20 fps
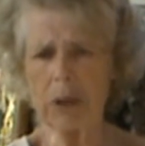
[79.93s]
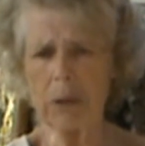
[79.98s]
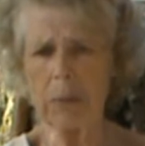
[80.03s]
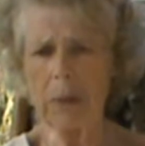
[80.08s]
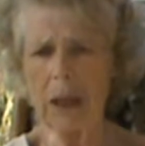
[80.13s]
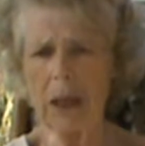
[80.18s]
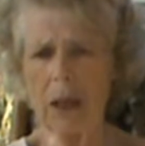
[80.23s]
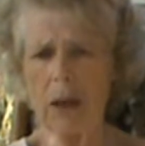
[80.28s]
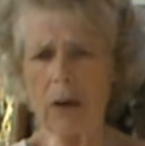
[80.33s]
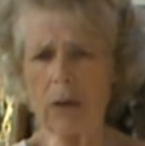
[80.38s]
So
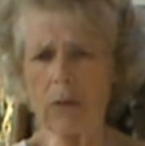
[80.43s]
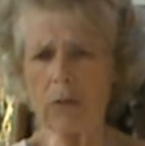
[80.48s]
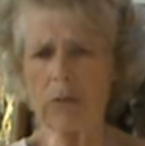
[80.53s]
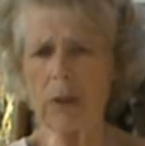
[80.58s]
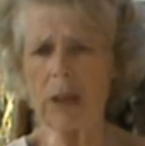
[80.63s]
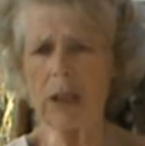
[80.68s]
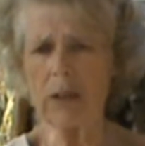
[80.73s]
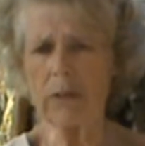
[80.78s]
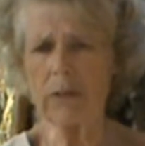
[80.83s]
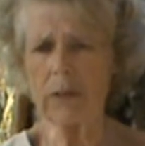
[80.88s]
he got
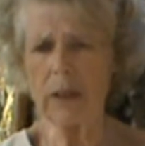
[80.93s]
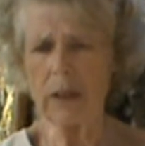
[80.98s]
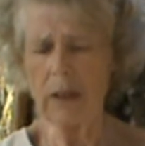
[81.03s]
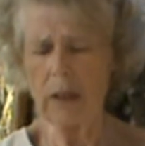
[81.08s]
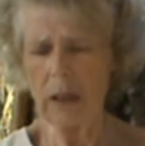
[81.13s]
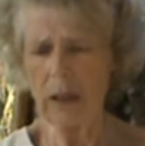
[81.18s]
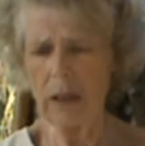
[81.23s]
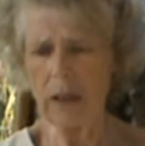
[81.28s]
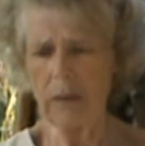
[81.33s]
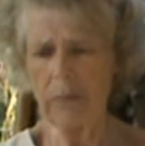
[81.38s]
rid of
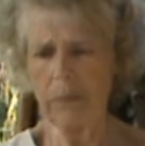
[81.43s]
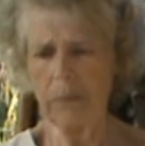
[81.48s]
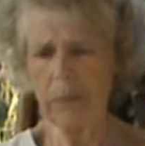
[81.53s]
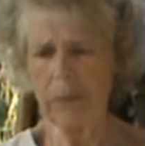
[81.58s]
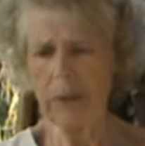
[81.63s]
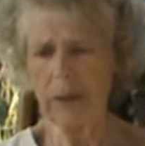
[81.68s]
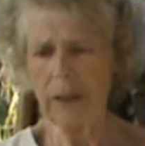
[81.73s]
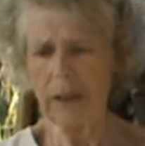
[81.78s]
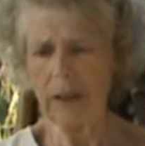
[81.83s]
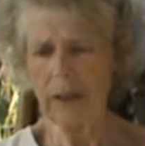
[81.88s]

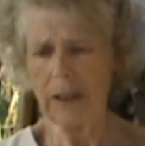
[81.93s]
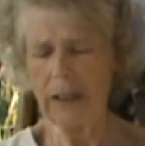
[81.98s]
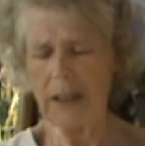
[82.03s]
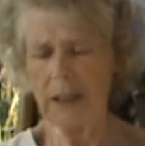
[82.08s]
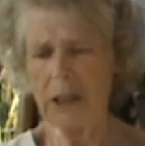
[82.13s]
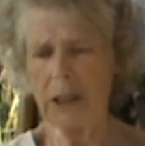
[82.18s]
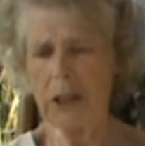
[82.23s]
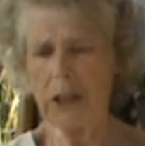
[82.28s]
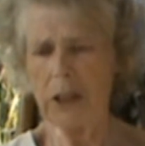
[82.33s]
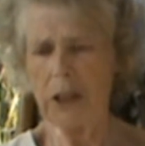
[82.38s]

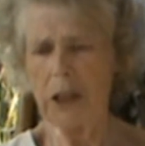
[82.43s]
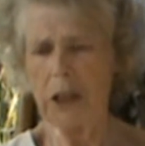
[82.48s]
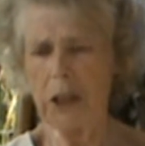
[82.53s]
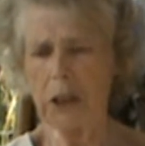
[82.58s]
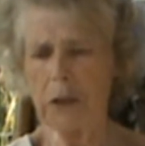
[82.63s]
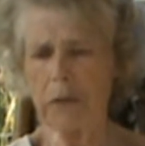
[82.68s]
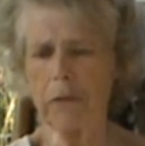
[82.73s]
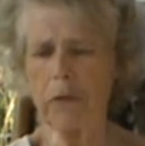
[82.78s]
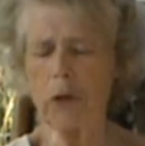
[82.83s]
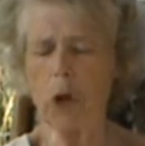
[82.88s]
his
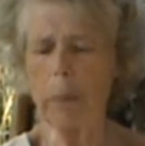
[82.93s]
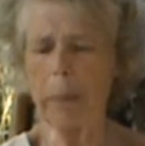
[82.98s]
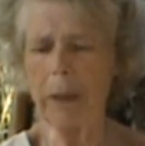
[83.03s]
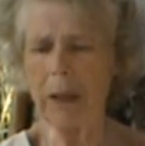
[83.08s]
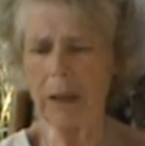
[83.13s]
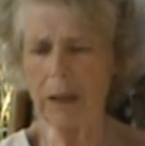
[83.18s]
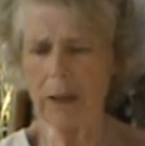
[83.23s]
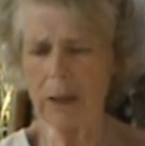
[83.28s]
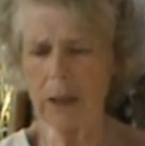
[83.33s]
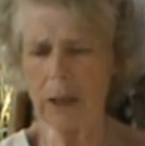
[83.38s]

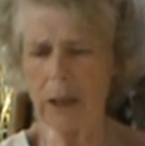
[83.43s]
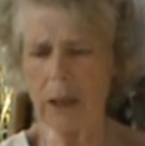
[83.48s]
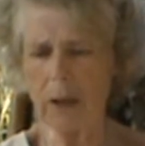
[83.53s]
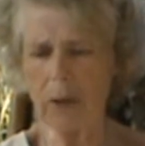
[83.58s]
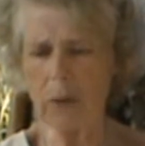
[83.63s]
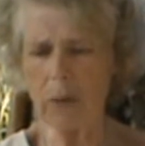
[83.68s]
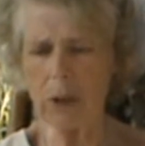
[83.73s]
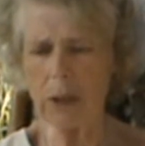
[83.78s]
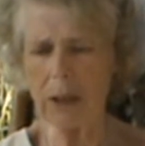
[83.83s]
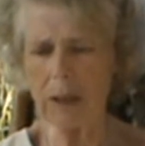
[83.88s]
flobber, as he
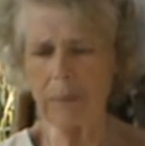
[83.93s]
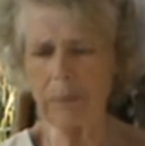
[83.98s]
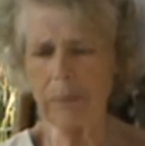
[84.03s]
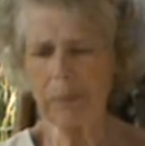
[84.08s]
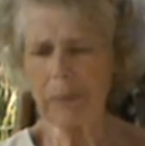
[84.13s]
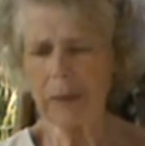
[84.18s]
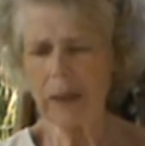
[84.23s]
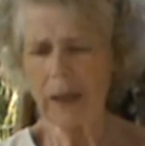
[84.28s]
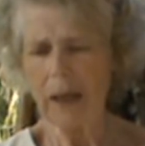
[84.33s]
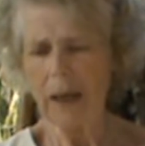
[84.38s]
calls it,
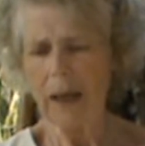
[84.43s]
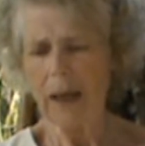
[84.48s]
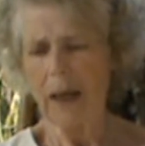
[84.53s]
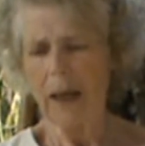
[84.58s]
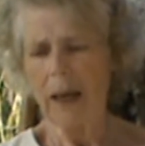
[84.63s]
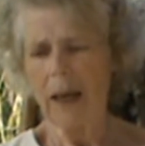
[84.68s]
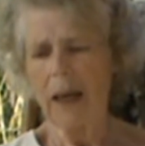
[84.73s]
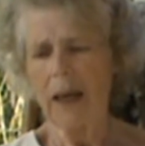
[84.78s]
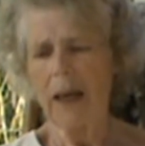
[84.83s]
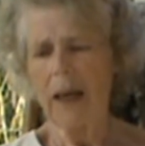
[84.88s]

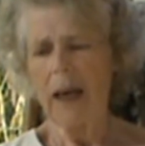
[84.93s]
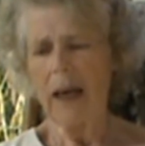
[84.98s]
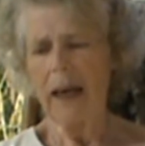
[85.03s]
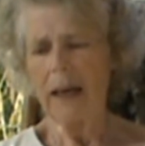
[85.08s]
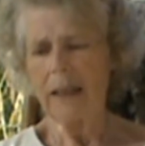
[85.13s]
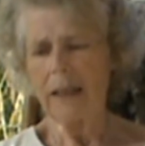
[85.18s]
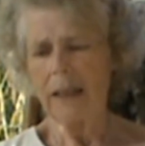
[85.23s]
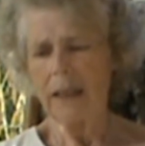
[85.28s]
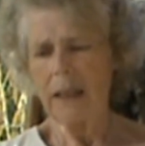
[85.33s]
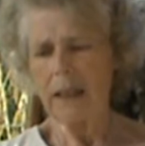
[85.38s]

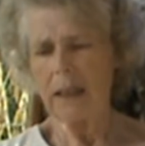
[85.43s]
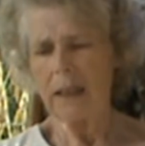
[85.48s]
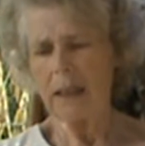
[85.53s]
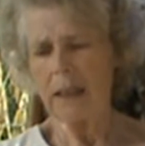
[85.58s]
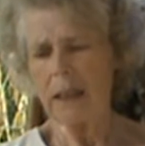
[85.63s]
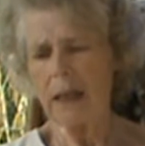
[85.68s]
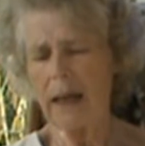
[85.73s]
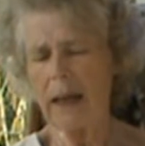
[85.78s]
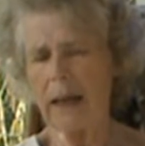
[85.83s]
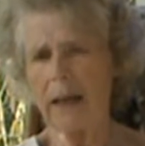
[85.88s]
and he
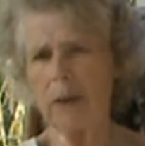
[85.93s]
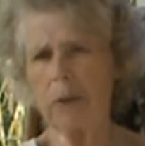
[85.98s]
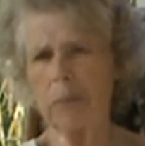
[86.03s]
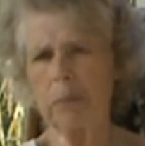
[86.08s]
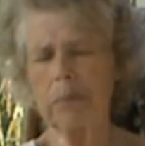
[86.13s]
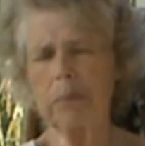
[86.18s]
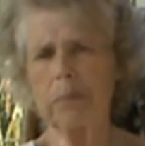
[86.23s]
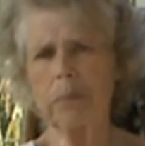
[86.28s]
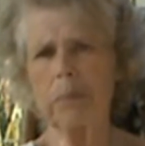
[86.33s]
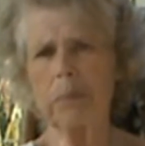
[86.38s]
is
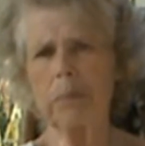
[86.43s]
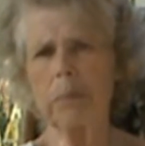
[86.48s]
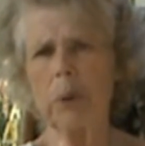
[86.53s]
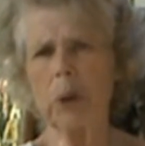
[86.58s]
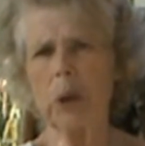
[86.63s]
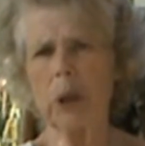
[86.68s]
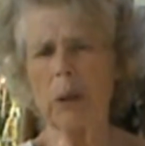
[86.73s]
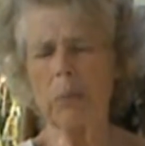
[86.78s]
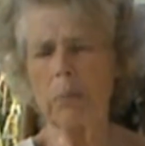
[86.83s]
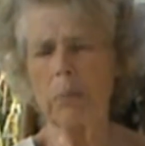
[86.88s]
now
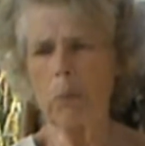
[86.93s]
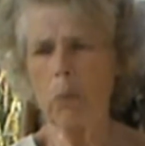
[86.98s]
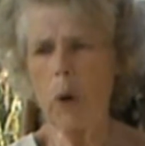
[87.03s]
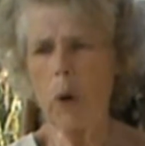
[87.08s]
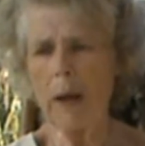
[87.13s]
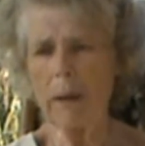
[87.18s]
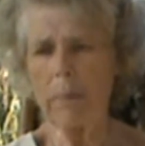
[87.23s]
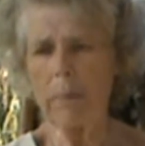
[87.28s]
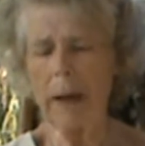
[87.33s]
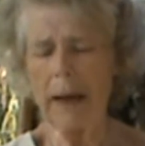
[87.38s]
putting
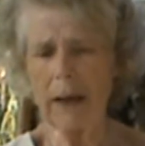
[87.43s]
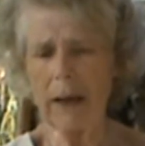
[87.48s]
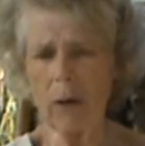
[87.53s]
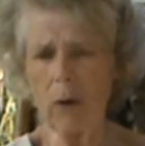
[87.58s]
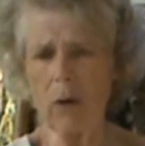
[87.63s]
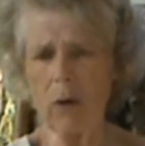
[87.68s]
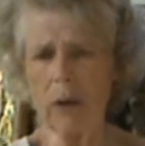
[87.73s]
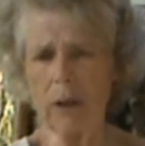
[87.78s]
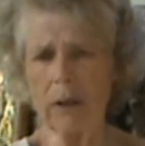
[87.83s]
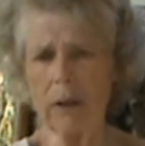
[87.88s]
weight
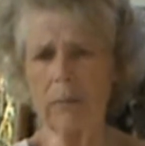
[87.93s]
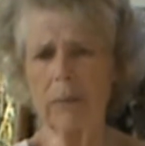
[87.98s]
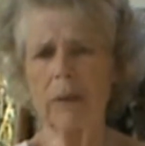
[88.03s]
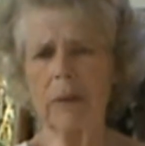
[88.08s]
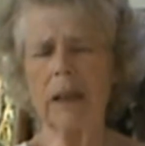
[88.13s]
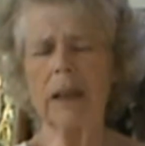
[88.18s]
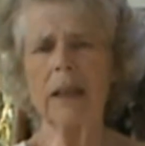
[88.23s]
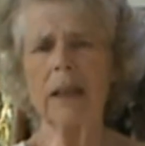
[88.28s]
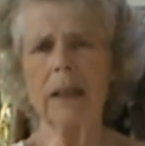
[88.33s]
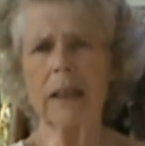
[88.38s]
back on
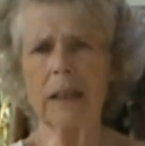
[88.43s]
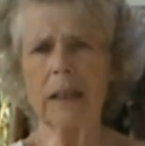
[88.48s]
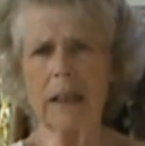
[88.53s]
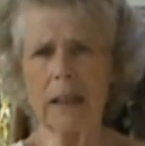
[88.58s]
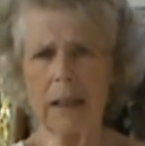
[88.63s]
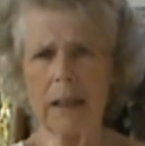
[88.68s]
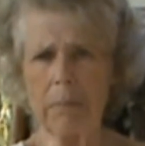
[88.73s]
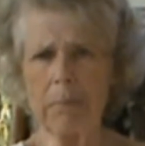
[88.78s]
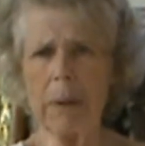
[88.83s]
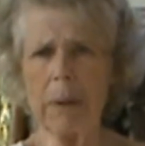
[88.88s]

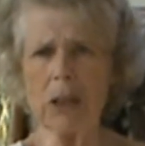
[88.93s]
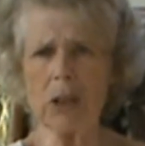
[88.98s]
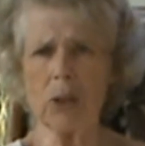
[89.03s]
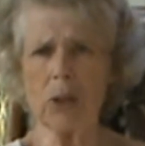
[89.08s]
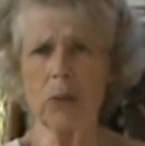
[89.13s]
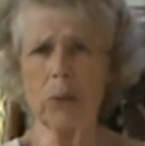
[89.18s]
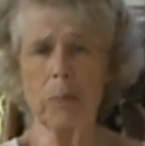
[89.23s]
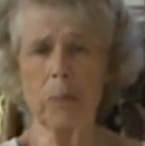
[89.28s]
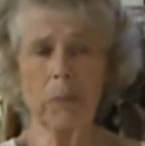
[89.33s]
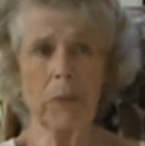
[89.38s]
and in
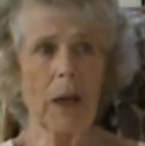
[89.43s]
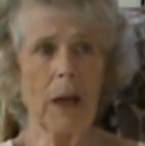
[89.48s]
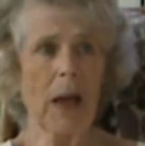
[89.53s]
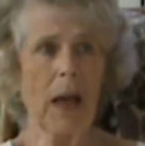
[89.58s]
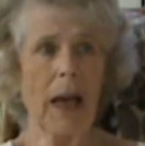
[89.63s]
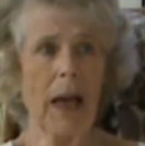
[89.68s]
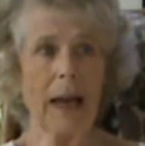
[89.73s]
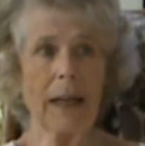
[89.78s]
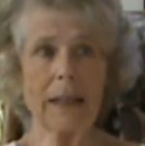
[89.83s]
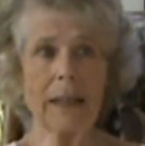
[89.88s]
muscle.
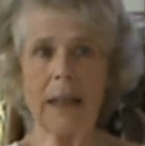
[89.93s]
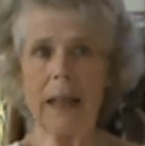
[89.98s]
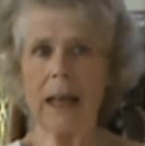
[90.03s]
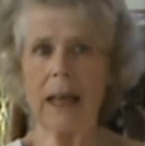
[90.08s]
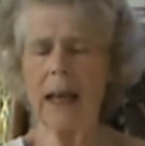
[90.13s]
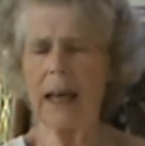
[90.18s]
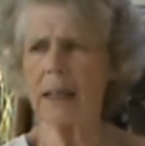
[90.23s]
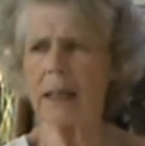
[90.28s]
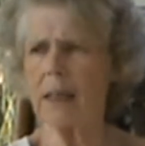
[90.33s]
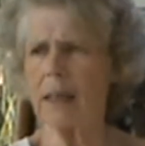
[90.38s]
And
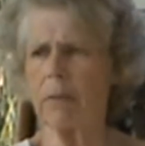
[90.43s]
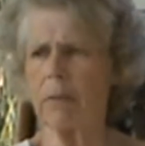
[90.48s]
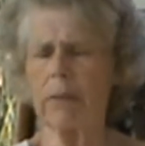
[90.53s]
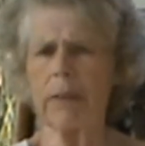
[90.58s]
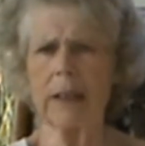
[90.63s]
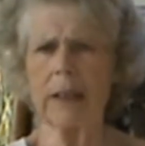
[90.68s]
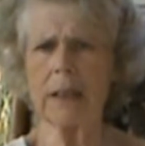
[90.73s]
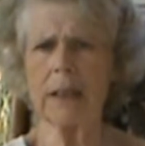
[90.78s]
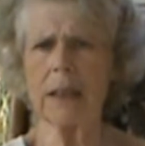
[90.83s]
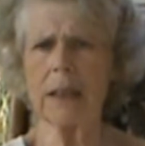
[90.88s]
he has some
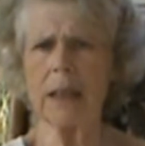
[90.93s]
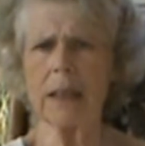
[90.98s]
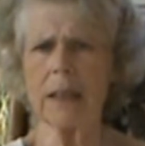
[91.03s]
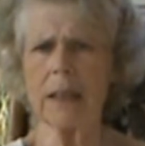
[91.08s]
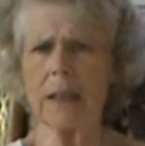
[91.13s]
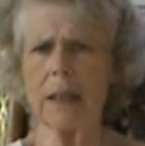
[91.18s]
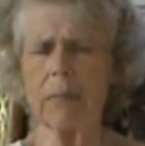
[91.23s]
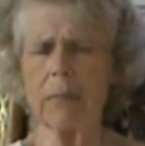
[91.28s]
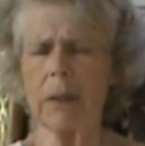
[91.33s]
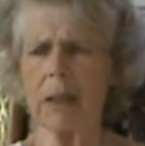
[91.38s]

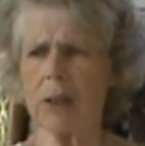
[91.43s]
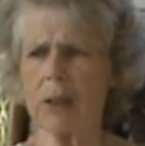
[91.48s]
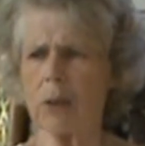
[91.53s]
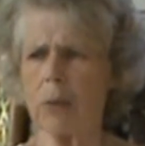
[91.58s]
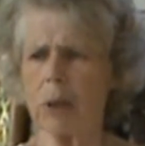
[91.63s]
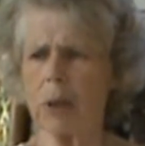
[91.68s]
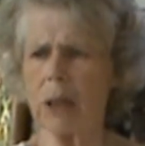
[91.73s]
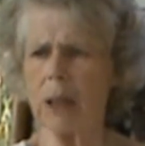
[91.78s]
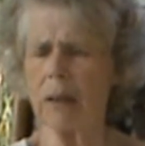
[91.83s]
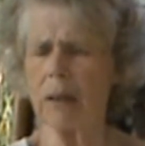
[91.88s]
fantastic
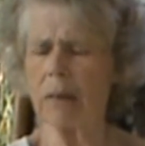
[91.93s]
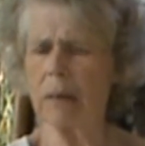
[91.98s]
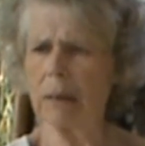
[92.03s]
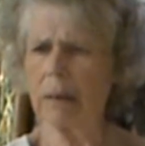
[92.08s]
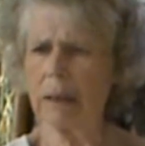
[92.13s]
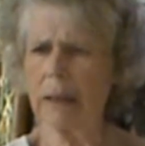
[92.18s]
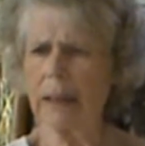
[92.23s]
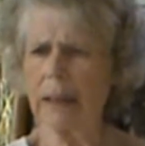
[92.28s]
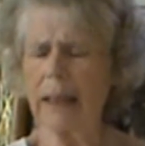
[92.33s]
muscle tone.